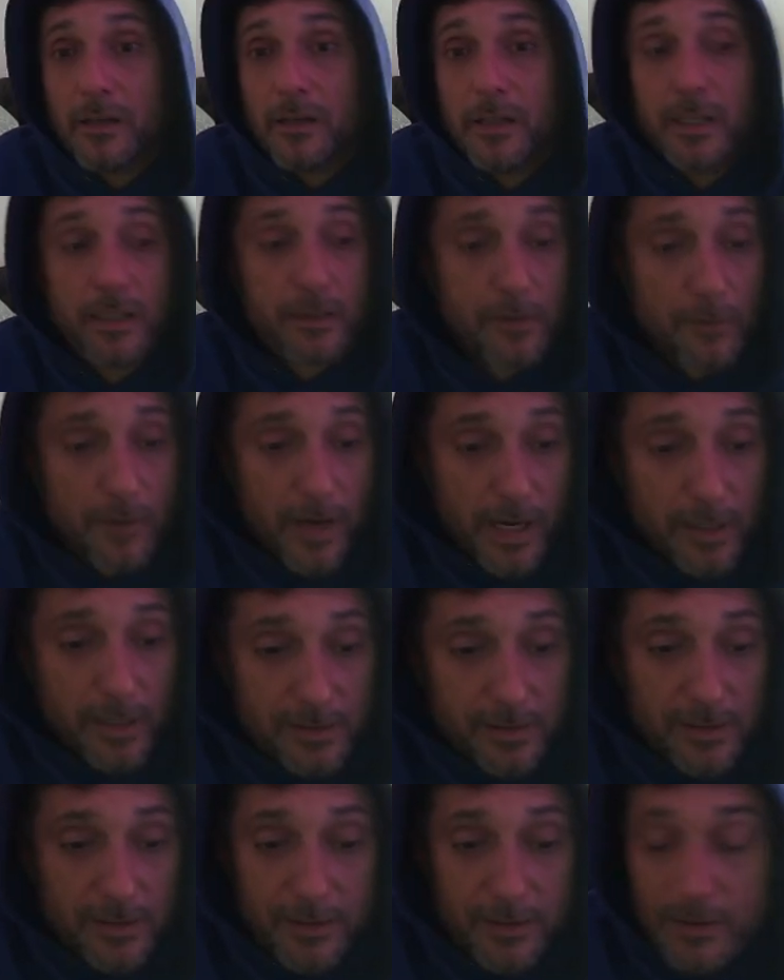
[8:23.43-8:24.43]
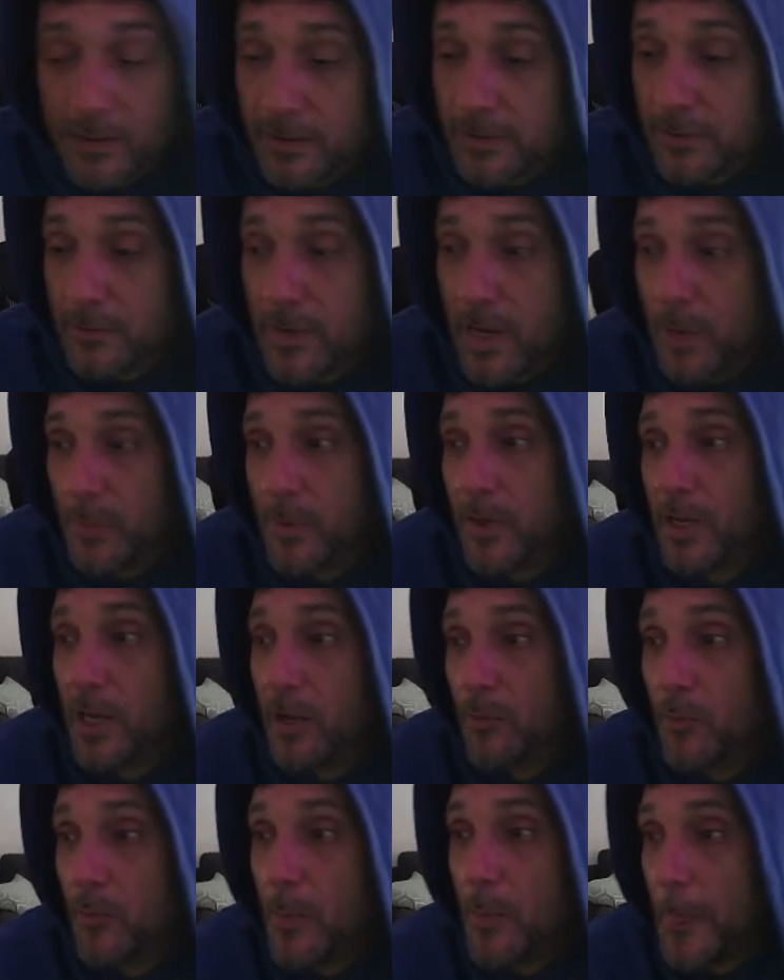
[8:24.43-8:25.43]
EtherX, just to wrap it
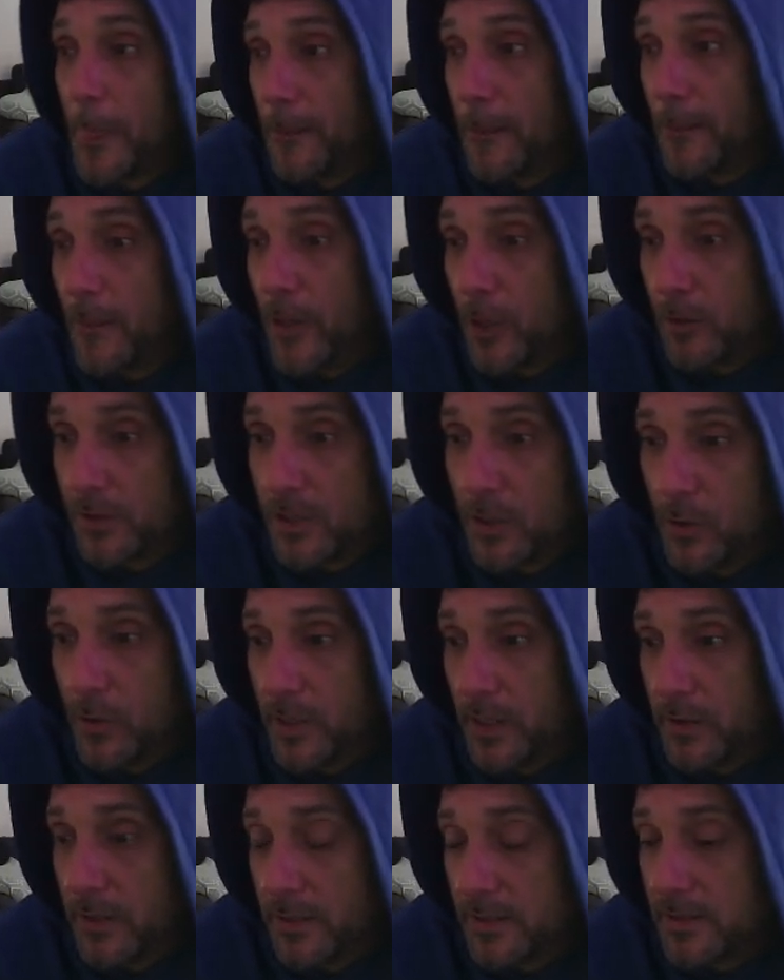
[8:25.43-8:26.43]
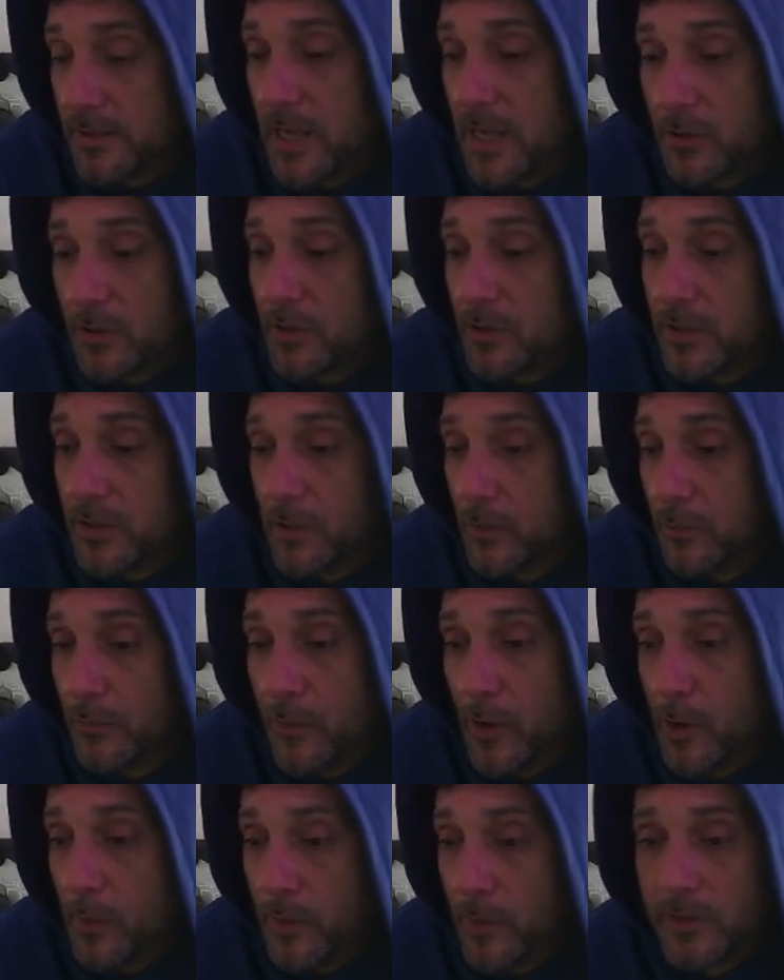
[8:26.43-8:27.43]
up, their token, this is how you yield
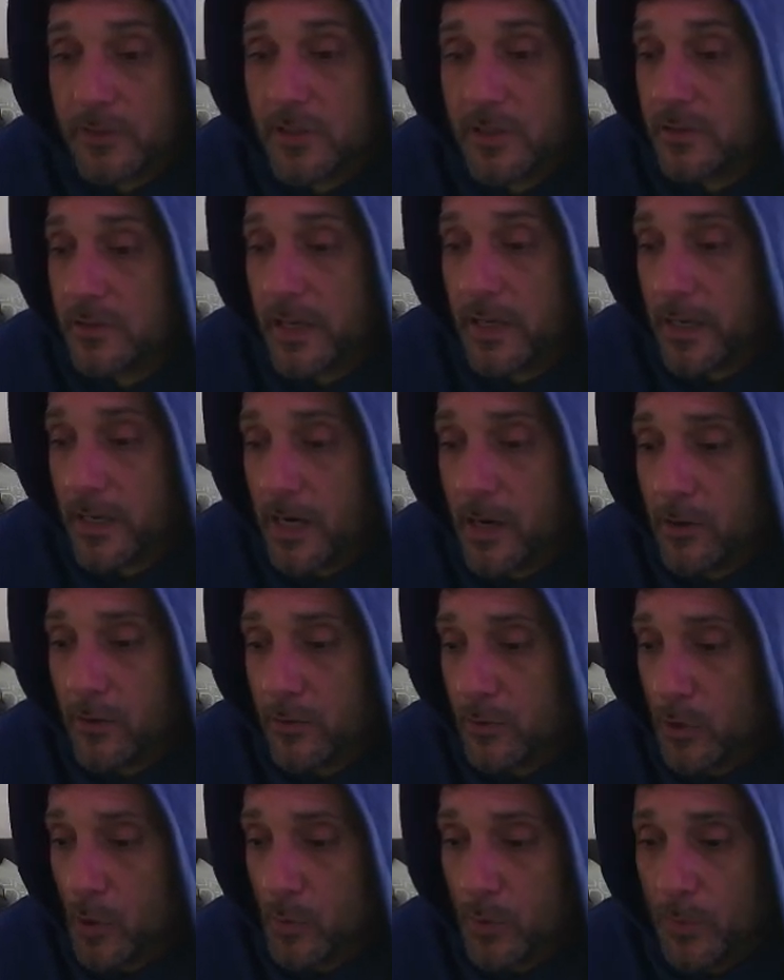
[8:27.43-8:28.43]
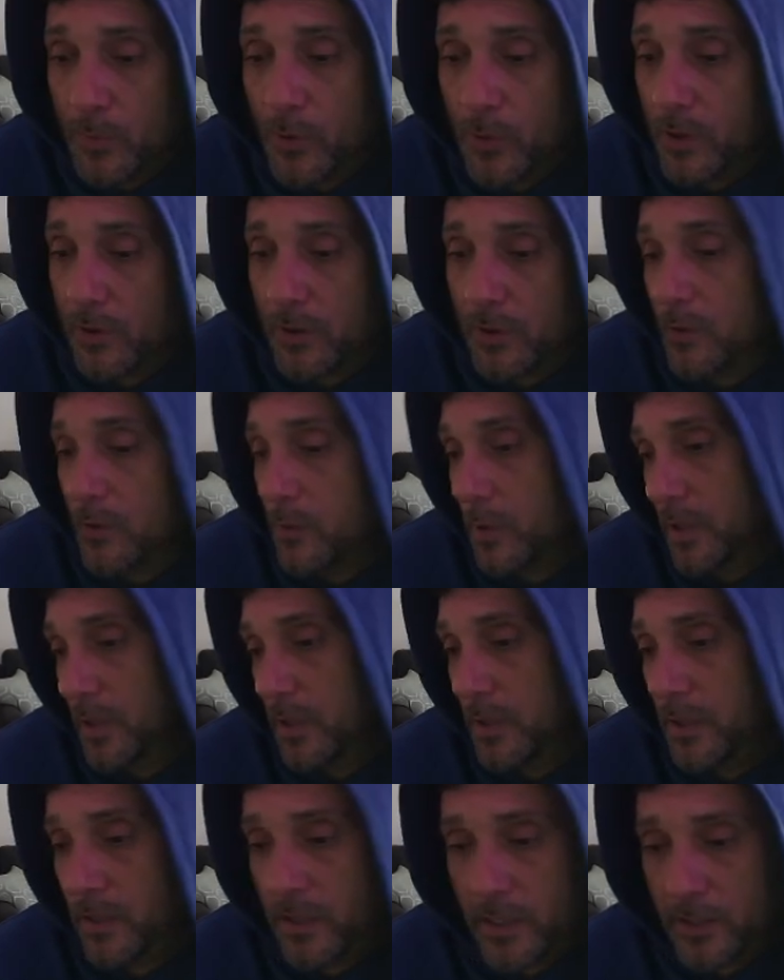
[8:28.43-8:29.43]
farm it. It's just like Aerodrome. You put in
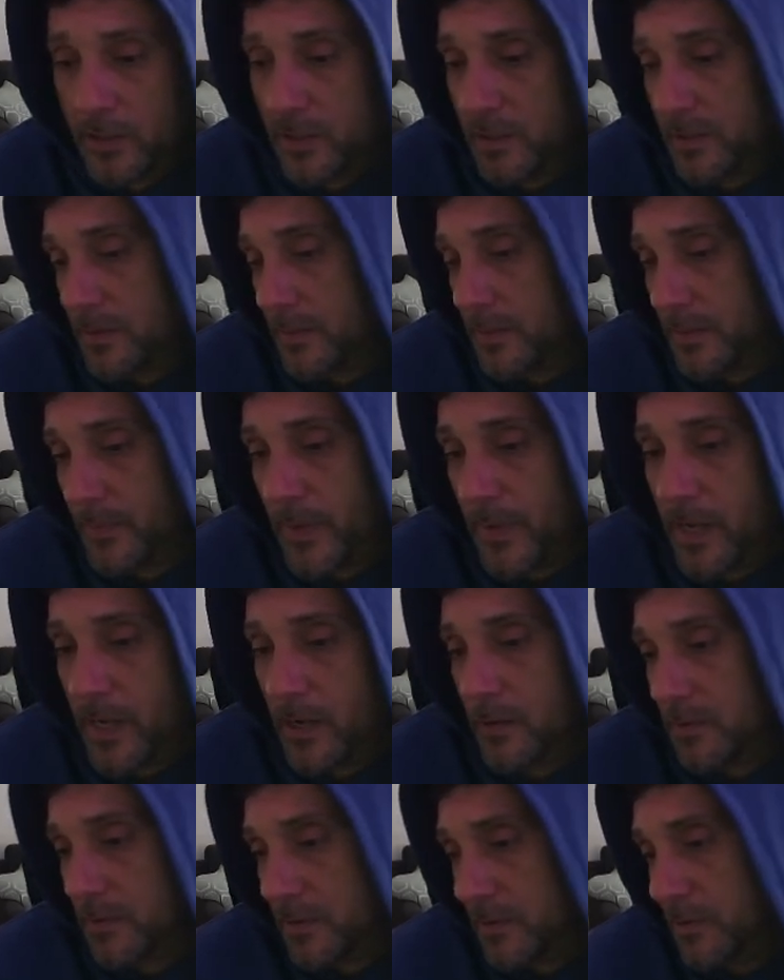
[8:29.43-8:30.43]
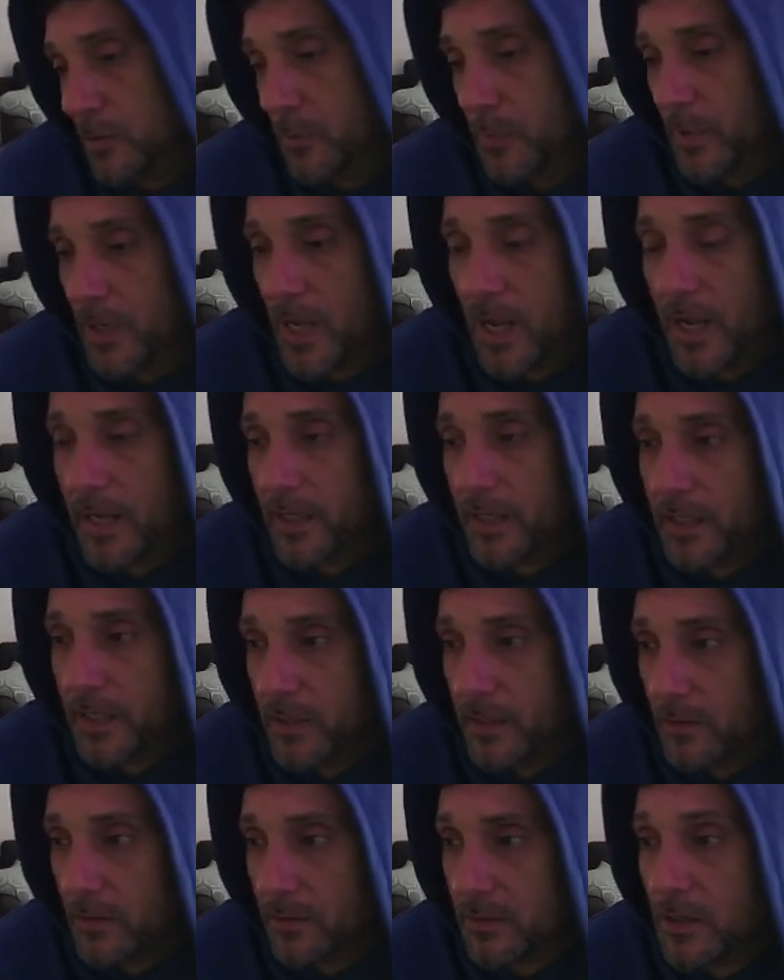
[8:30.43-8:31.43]
liquidity, they just pay out stupid high
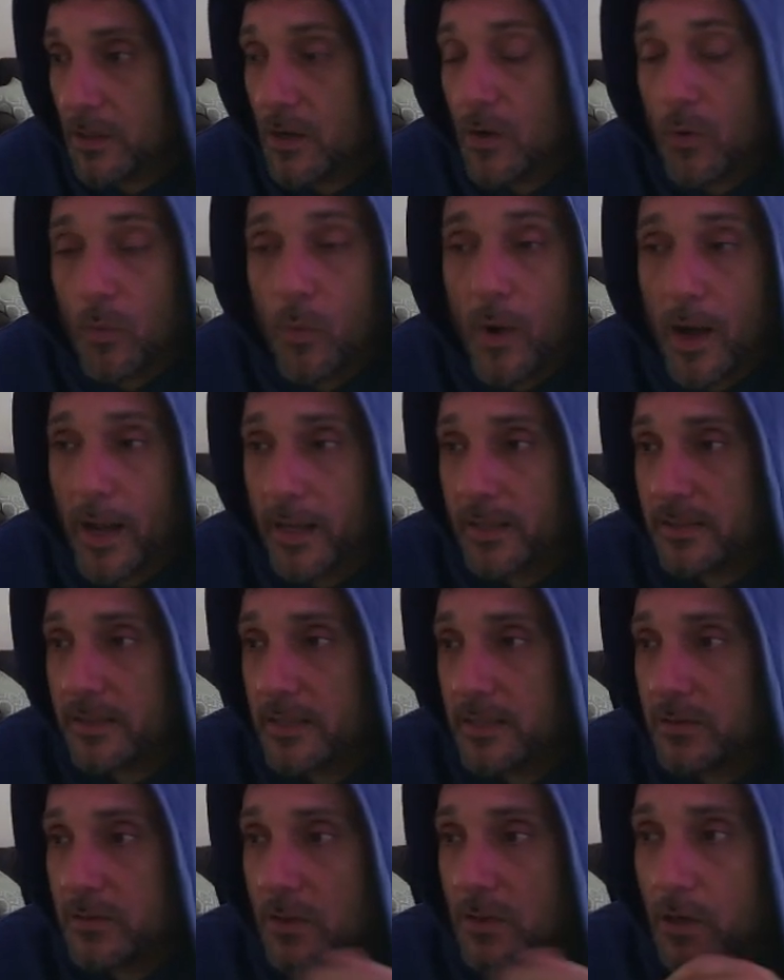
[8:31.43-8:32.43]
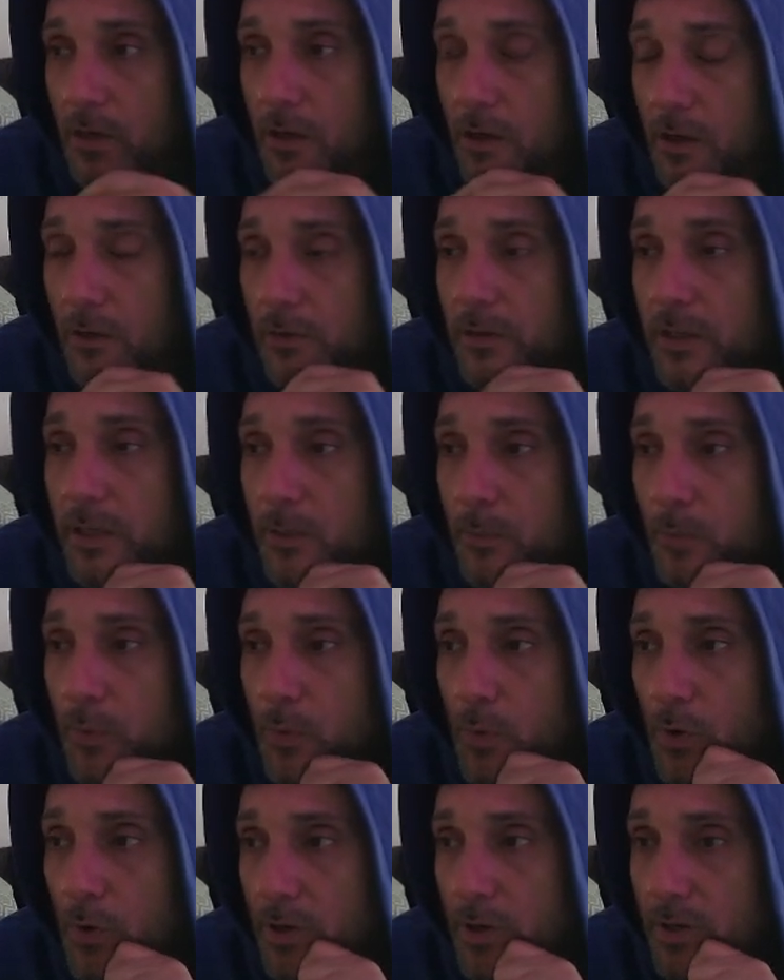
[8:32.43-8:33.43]
yield. Why is this all
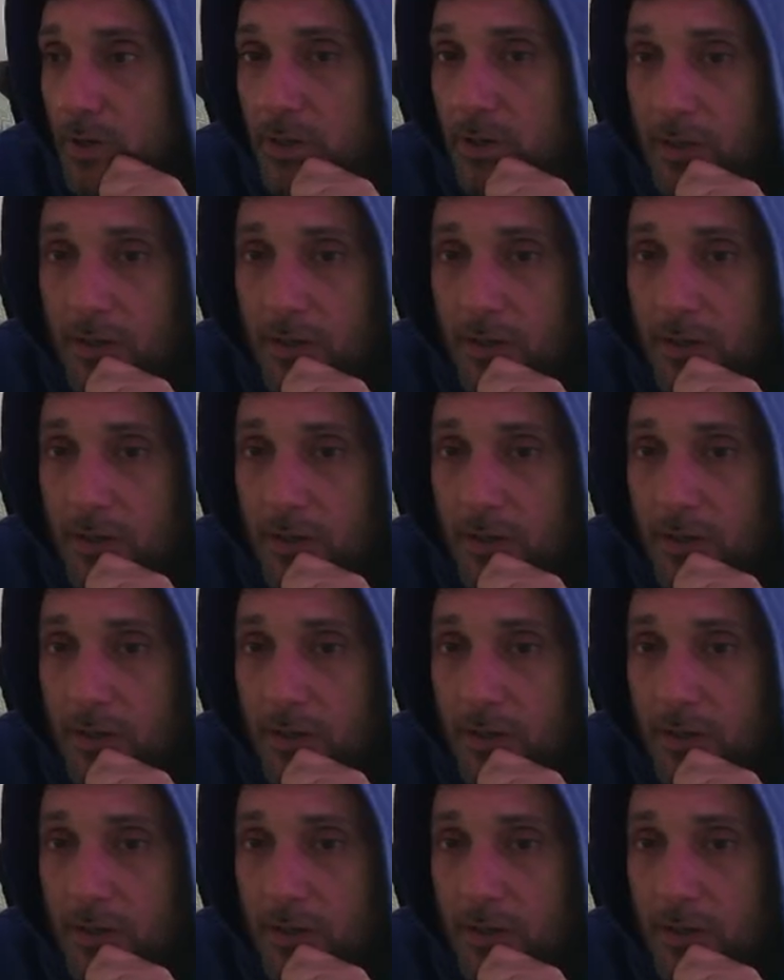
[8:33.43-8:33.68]
important?